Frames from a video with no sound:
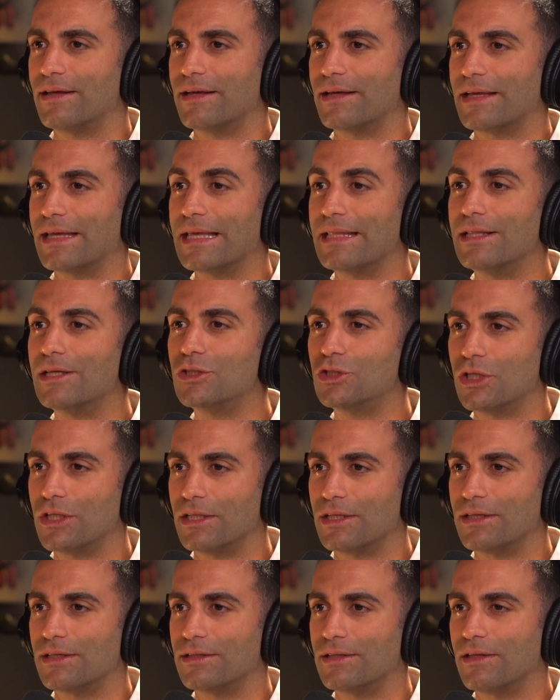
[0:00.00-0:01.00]

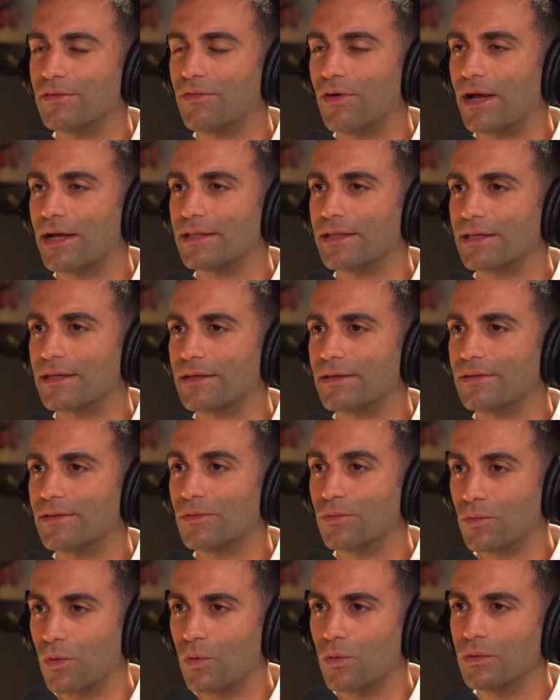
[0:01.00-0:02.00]
initially defining
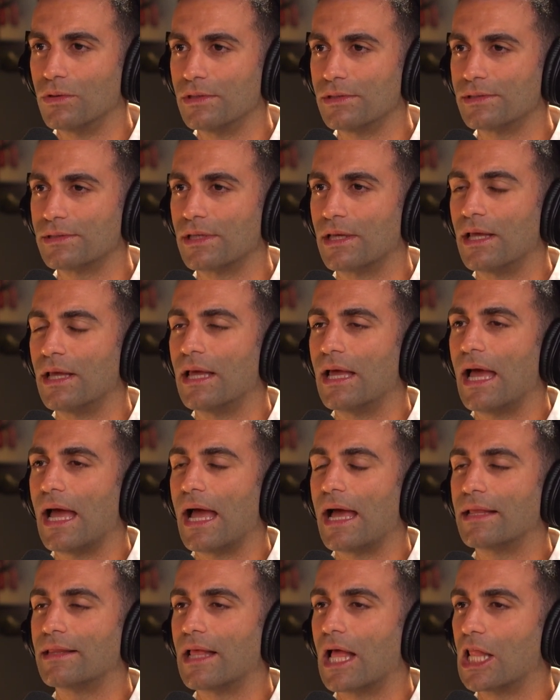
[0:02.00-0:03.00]
the roles,
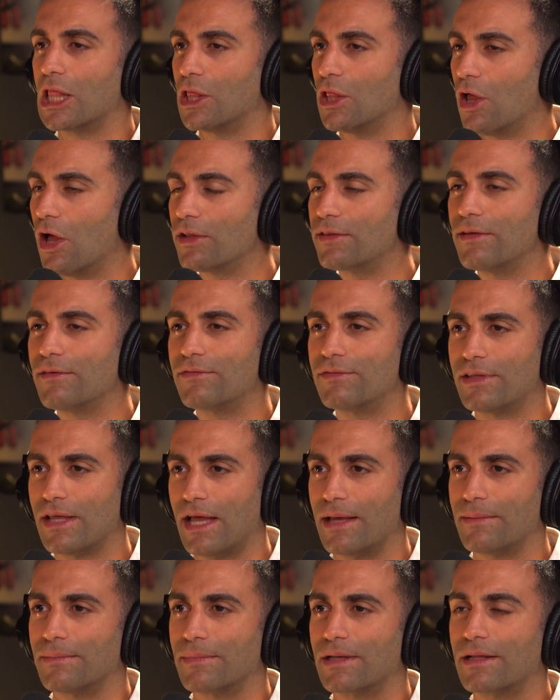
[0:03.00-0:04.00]
and a lot of
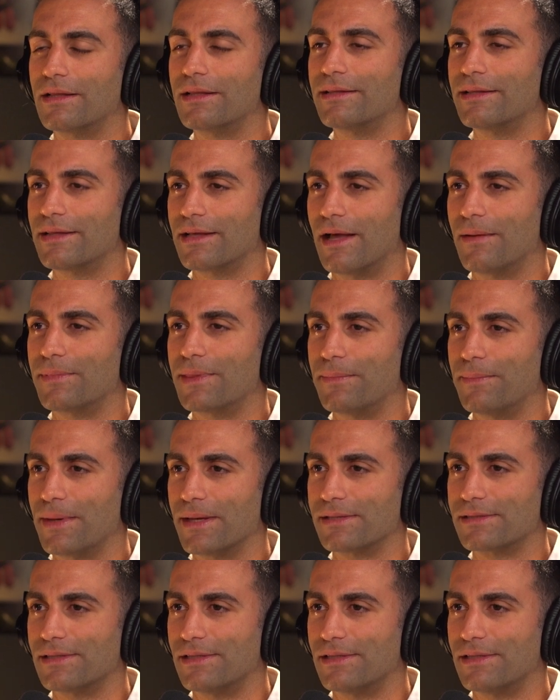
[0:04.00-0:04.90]
time cleaning up the mess